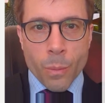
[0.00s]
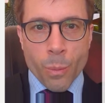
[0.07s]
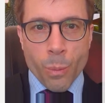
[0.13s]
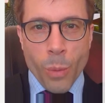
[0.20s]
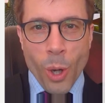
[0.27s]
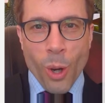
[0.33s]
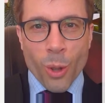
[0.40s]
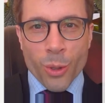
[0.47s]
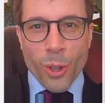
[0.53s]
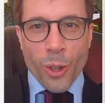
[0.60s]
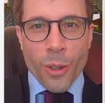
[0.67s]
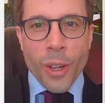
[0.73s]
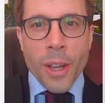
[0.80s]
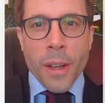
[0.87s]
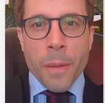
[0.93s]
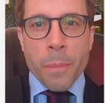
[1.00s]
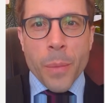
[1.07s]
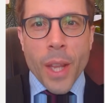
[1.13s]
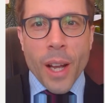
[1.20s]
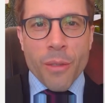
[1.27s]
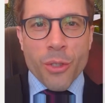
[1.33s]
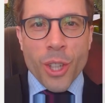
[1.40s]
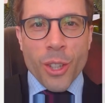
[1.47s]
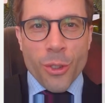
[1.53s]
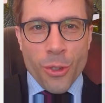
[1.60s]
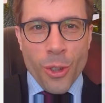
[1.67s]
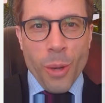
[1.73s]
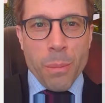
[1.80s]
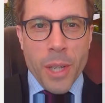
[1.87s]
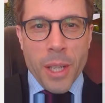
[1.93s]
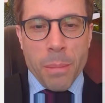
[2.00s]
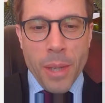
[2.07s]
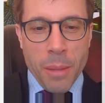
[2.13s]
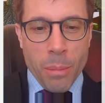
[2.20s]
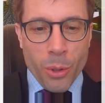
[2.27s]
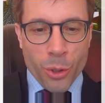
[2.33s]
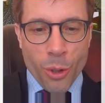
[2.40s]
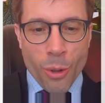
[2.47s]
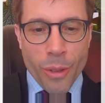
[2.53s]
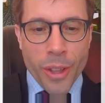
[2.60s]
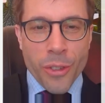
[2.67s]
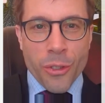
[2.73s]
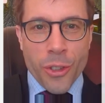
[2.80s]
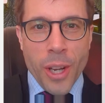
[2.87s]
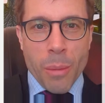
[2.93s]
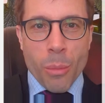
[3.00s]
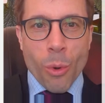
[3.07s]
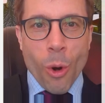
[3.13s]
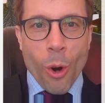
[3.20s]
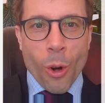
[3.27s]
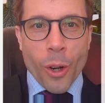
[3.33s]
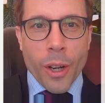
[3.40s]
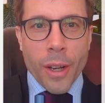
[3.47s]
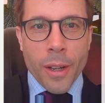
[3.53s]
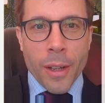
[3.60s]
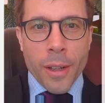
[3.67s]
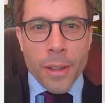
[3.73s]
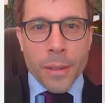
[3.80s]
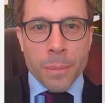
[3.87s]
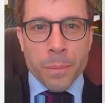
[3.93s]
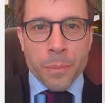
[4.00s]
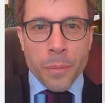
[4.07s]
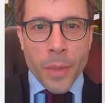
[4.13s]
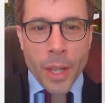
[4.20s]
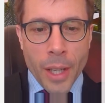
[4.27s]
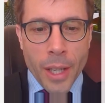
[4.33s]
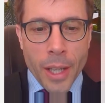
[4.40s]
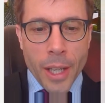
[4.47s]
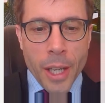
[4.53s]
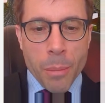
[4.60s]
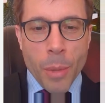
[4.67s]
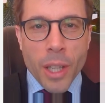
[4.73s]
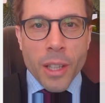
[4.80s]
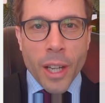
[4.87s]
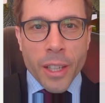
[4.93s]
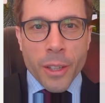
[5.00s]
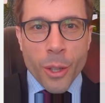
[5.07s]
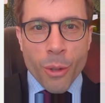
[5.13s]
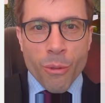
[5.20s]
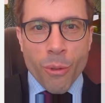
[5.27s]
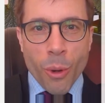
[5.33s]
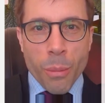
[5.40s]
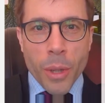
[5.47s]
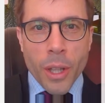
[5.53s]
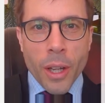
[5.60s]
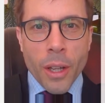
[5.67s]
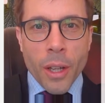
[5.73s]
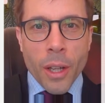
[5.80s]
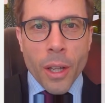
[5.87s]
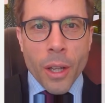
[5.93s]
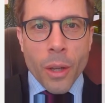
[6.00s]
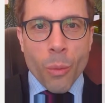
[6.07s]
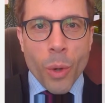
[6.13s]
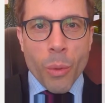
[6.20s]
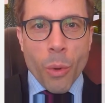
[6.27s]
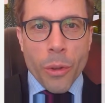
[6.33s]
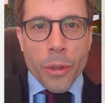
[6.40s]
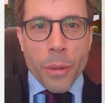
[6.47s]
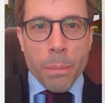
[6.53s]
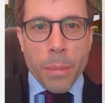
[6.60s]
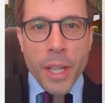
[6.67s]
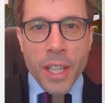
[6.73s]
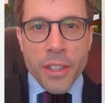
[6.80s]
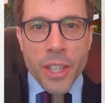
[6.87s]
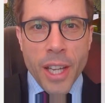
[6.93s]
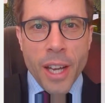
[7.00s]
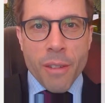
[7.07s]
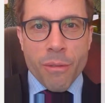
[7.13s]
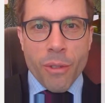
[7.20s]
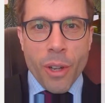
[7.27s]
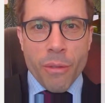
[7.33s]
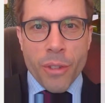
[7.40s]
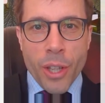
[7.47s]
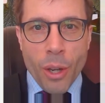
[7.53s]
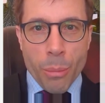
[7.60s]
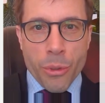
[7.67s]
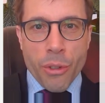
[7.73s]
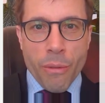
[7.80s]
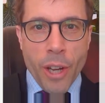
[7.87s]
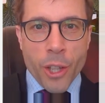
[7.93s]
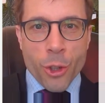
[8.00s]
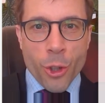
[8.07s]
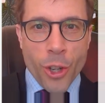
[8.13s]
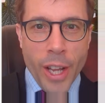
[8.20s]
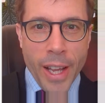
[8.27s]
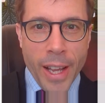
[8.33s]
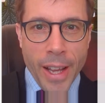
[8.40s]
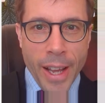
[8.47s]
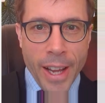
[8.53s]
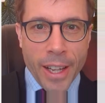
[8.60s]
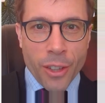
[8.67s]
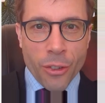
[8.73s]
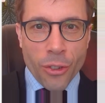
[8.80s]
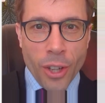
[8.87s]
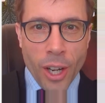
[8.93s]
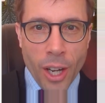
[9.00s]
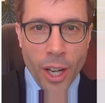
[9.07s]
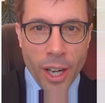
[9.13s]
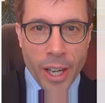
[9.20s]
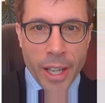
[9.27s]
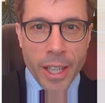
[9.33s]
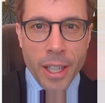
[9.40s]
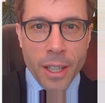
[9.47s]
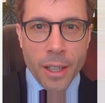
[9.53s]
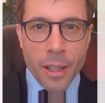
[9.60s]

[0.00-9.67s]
But hold on, I've seen so many people do this step wrong. In my likelihood formula, we want the PDF of the observation xi,